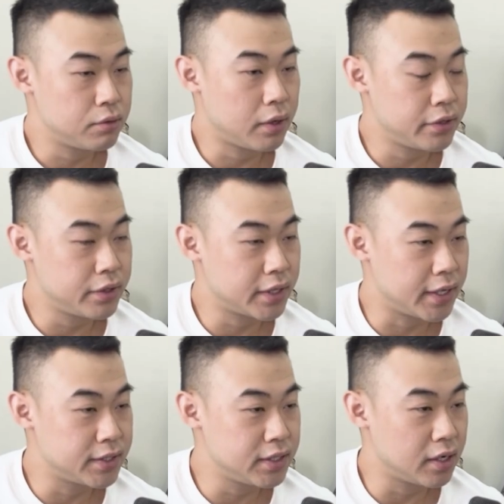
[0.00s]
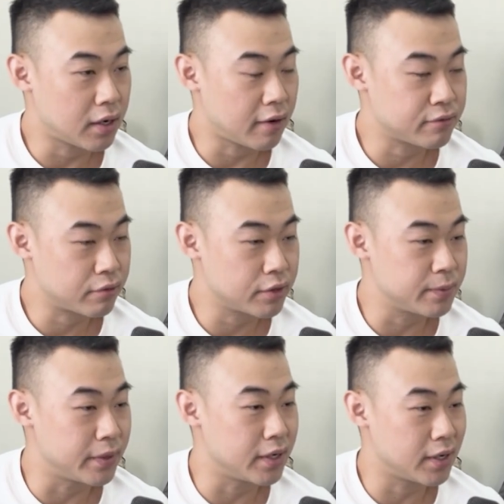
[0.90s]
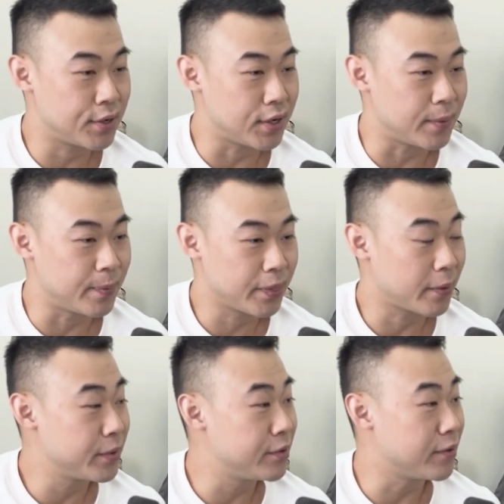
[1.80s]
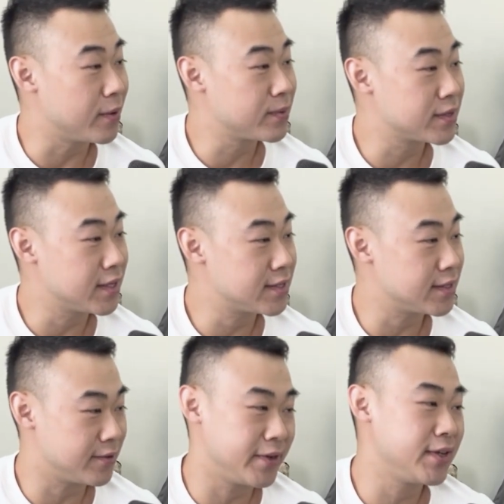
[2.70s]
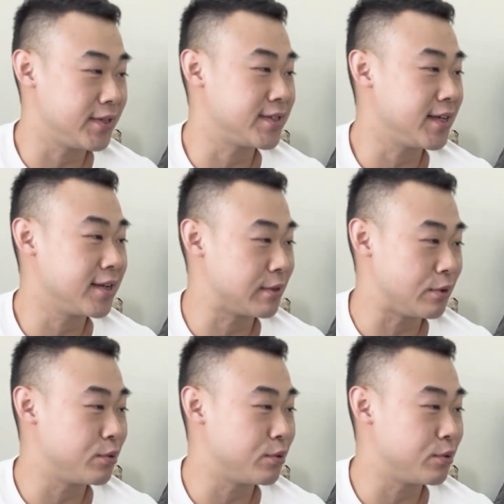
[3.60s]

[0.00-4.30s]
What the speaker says: 200 kg half squats, but how many reps? That's already insane lah, to